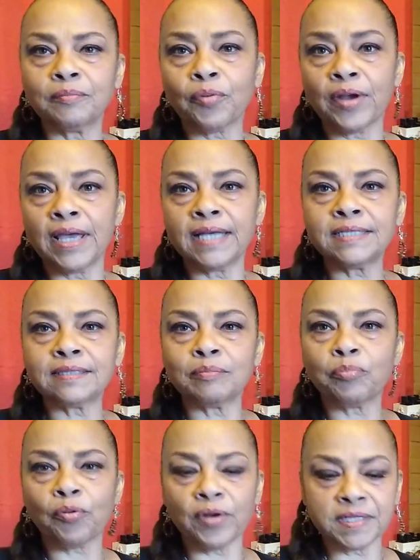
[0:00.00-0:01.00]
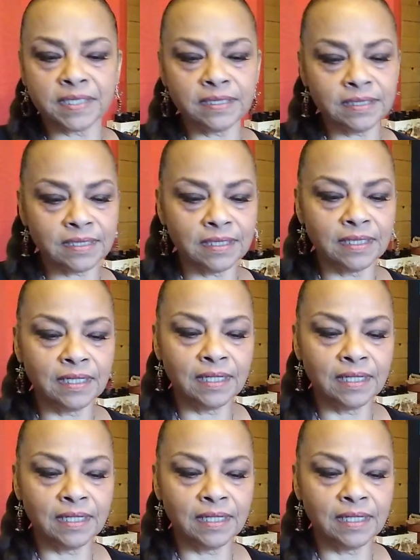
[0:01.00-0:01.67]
Past, present,